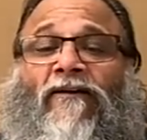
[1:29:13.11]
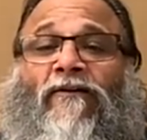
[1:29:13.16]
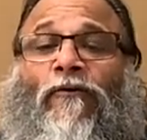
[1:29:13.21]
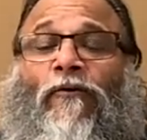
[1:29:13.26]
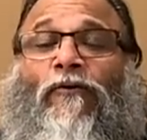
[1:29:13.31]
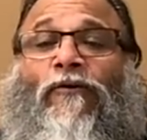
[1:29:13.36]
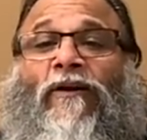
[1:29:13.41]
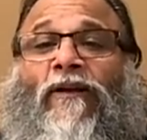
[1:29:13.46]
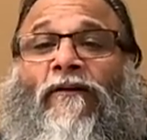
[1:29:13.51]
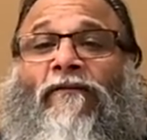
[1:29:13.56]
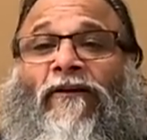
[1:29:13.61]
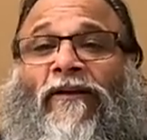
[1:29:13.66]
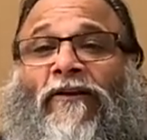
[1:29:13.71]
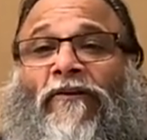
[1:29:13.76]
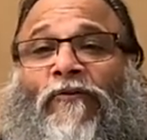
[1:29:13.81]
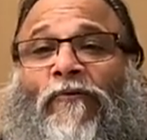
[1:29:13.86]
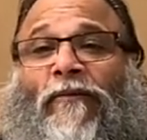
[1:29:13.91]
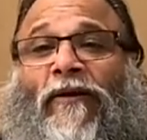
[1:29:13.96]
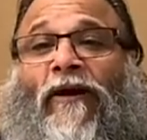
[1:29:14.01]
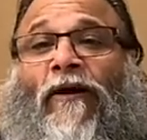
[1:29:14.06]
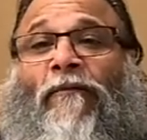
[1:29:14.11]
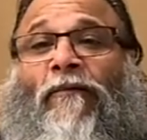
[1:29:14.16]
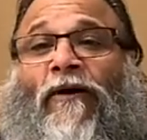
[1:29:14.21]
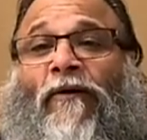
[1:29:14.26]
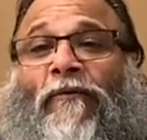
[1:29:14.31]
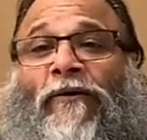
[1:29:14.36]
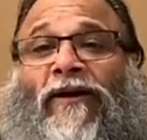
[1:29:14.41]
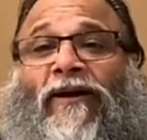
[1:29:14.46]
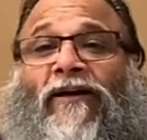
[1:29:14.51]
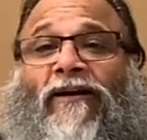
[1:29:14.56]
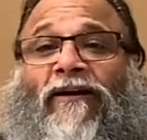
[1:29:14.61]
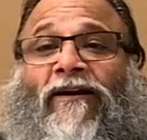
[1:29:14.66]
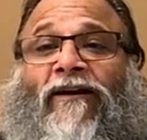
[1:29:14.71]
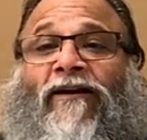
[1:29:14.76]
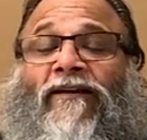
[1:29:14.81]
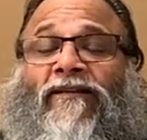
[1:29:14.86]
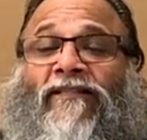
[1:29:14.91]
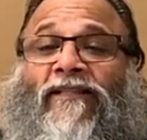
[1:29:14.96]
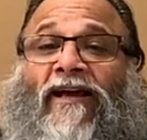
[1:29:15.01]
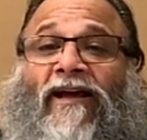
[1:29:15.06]
only when you become aware
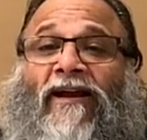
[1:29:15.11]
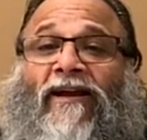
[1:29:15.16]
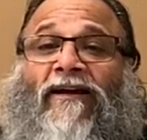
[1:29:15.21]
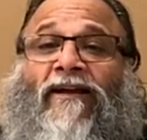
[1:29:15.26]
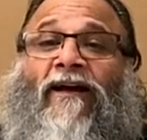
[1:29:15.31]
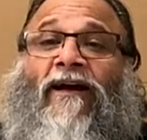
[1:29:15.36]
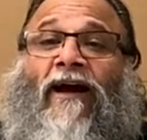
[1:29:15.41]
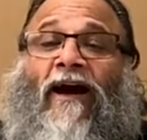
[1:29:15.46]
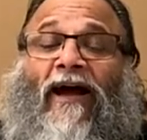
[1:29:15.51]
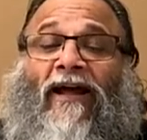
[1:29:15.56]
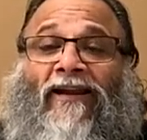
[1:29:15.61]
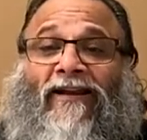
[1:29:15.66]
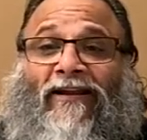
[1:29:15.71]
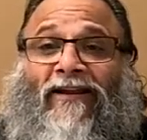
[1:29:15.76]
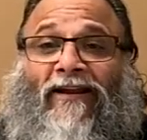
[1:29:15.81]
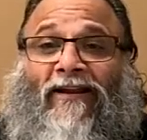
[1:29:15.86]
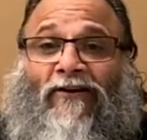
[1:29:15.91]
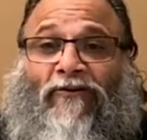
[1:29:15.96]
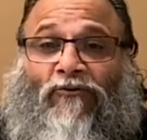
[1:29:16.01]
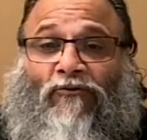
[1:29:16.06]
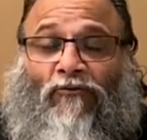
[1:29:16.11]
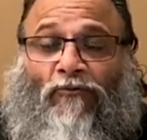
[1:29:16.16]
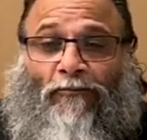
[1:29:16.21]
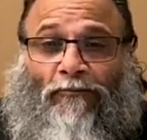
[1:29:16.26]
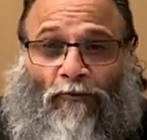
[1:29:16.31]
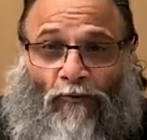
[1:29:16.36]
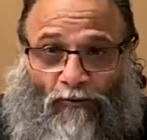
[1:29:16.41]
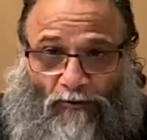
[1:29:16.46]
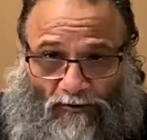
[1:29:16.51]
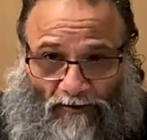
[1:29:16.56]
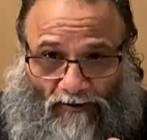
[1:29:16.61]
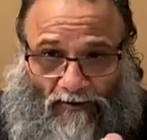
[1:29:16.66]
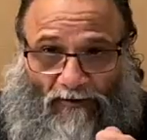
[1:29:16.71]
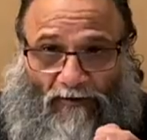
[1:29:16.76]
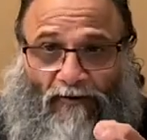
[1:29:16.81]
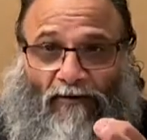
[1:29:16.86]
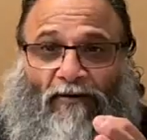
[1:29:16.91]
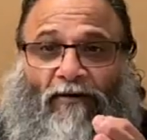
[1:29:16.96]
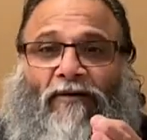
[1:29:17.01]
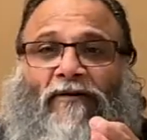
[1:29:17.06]
that i need to put
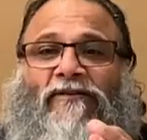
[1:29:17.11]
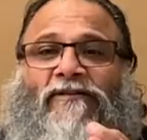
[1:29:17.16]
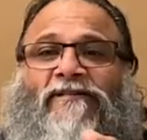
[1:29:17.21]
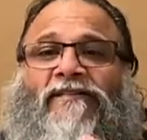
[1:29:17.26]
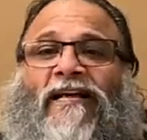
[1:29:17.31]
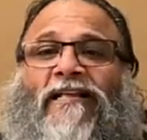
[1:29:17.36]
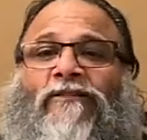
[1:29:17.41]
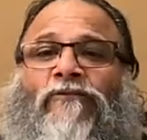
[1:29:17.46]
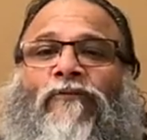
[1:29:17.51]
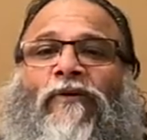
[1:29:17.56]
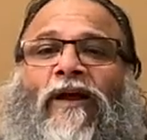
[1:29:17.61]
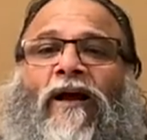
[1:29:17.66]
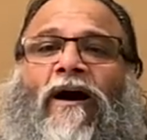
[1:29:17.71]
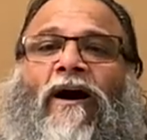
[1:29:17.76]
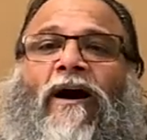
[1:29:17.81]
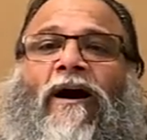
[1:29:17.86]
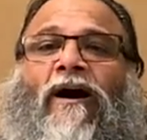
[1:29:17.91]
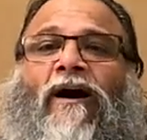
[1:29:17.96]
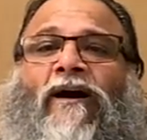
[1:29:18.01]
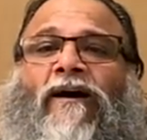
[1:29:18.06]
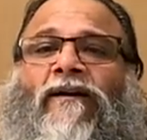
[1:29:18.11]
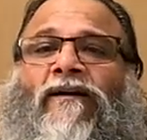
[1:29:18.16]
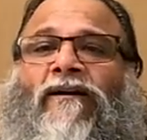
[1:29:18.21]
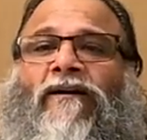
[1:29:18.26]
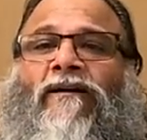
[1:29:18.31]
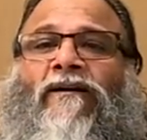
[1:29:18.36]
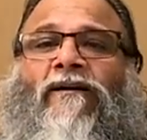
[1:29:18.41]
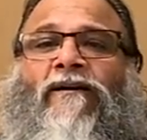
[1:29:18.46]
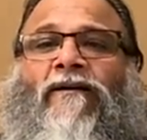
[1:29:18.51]
sattvic ahar